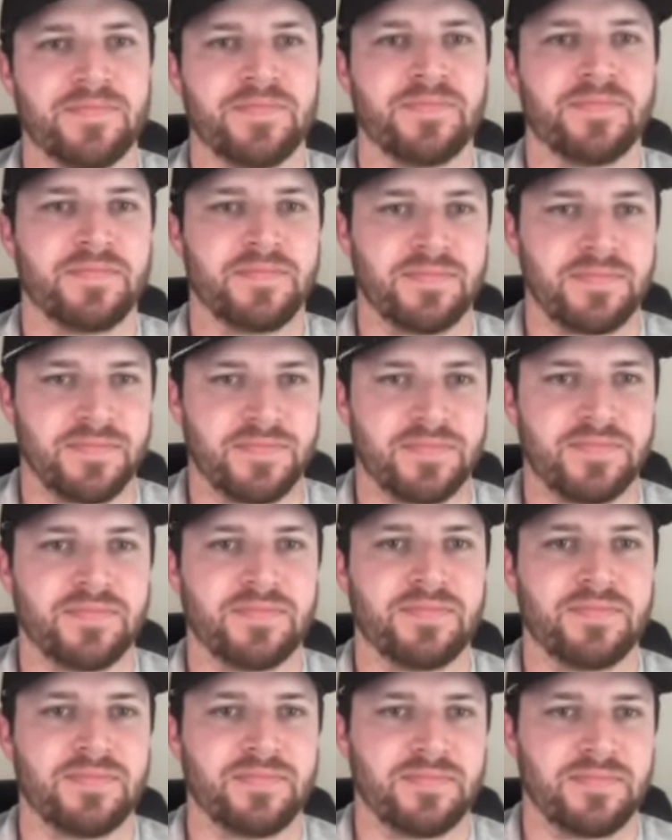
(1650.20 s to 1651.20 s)

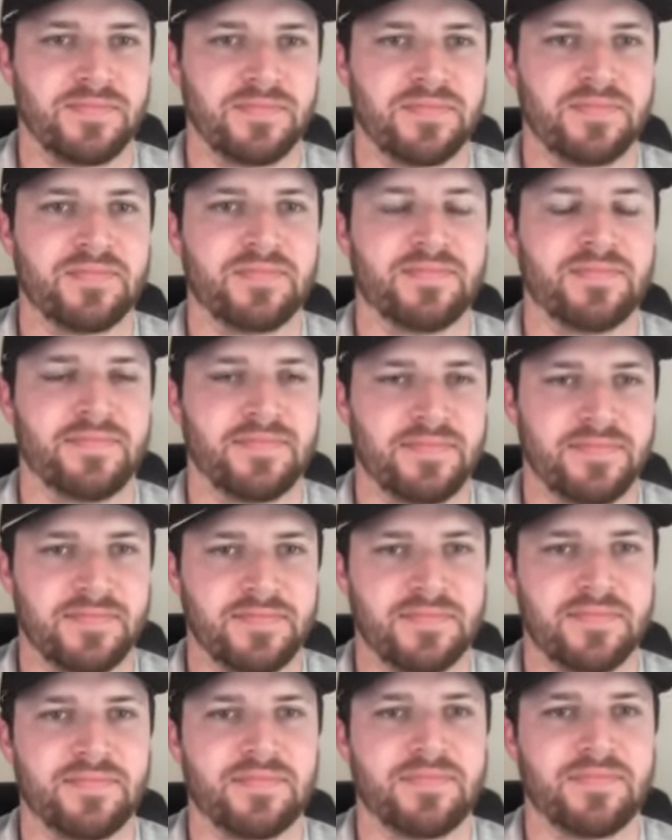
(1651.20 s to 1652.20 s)

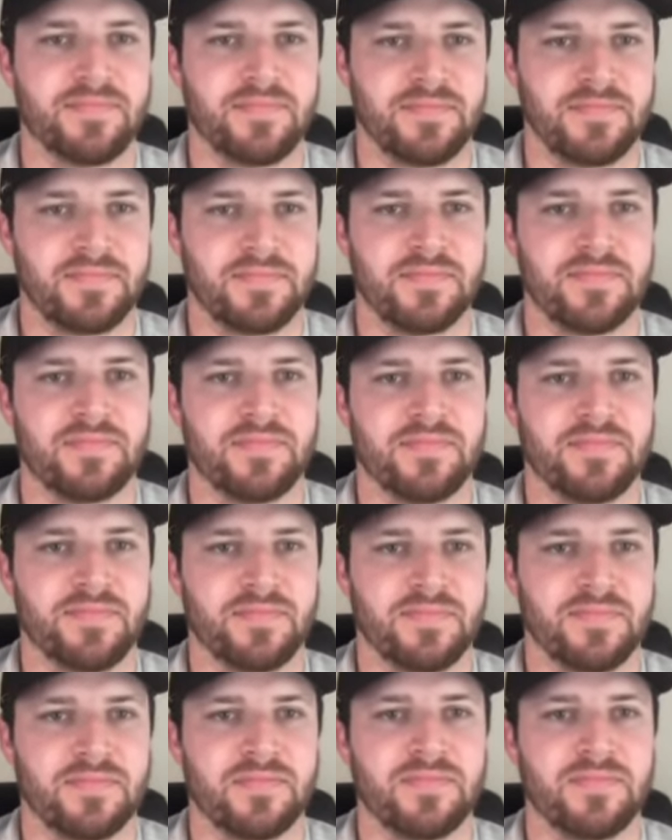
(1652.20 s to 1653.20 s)

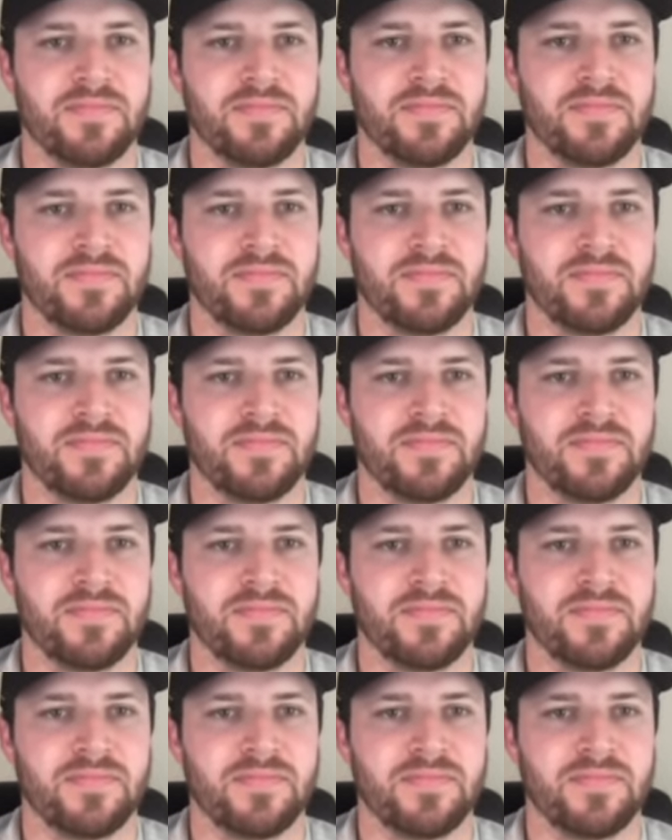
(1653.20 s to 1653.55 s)
[no speech]